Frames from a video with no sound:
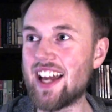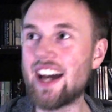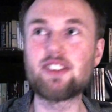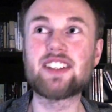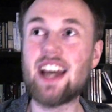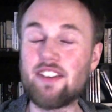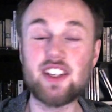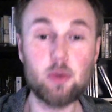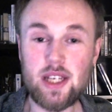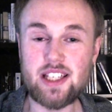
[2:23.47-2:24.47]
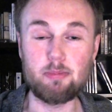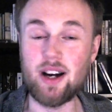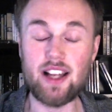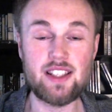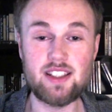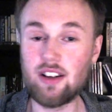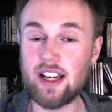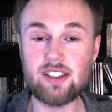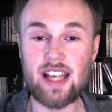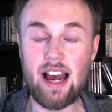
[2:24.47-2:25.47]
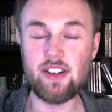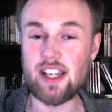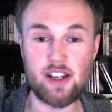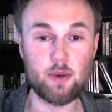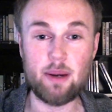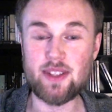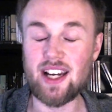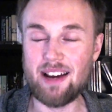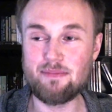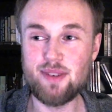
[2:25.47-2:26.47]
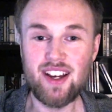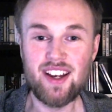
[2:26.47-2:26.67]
I don't have any weak spots. No, I don't have an Enneagram type.